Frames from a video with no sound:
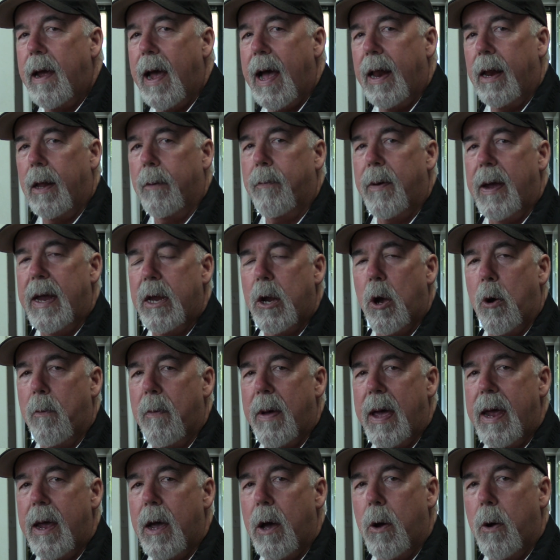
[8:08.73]
jalapeno
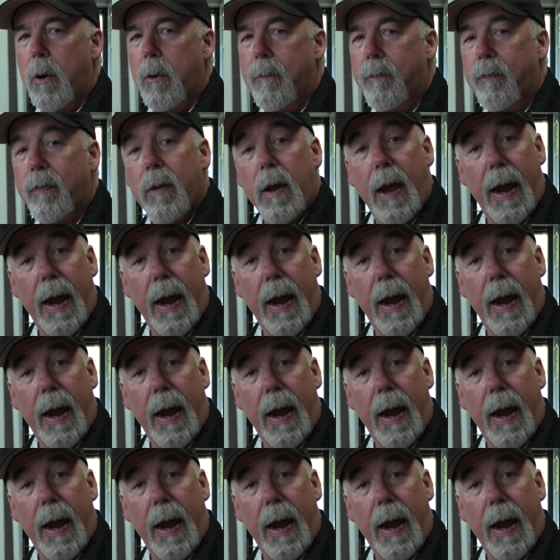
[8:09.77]
mayo